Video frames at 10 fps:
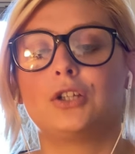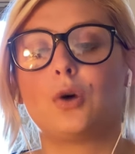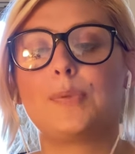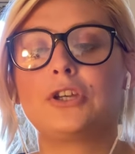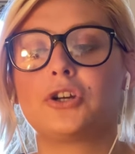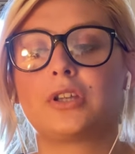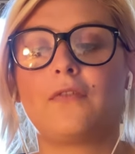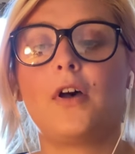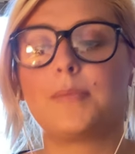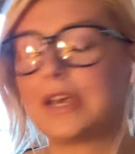Don't beat
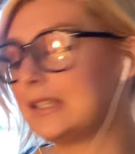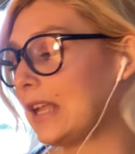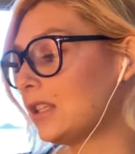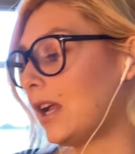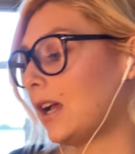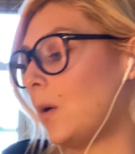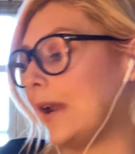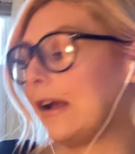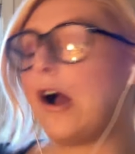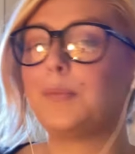yourself up because that's not going
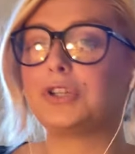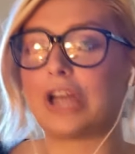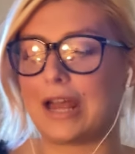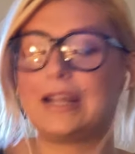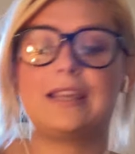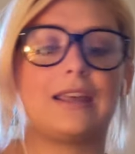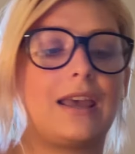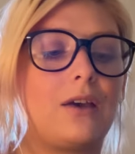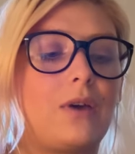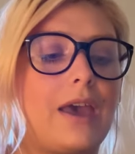to accomplish
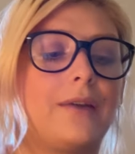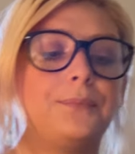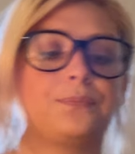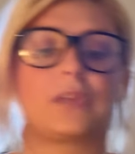anything, okay?